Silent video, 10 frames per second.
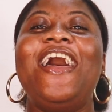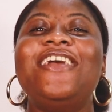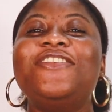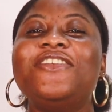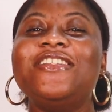
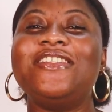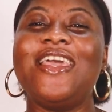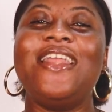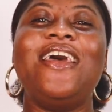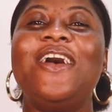Anthony
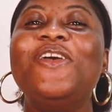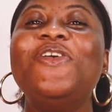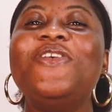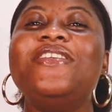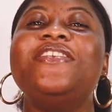Taylor,
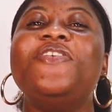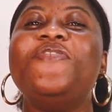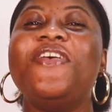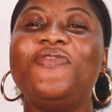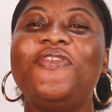who was the
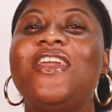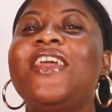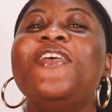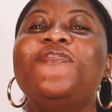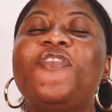
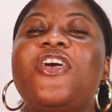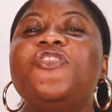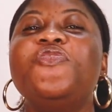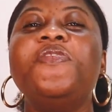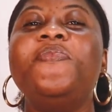referee for
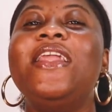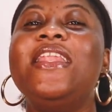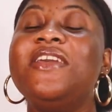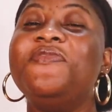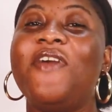Europa
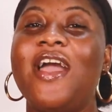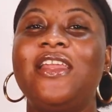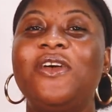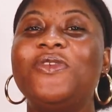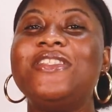League
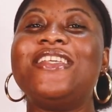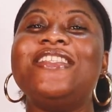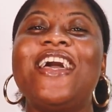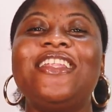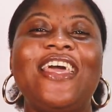final, was
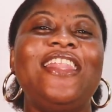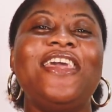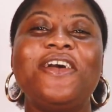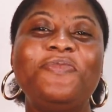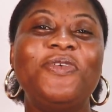attacked at
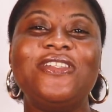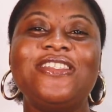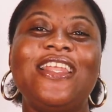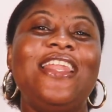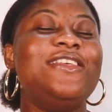the
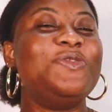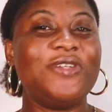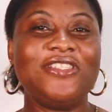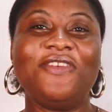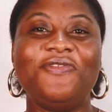airport. Let's watch